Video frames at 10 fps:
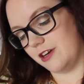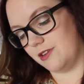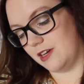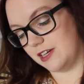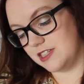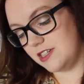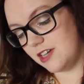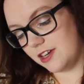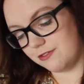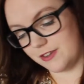here that I did
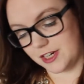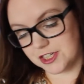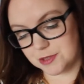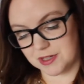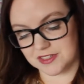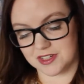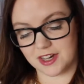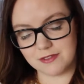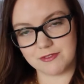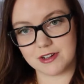not finish because I
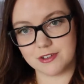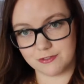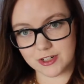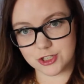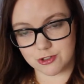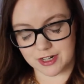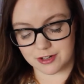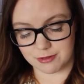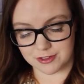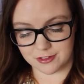got very
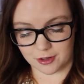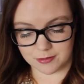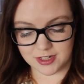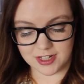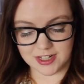frustrated with them.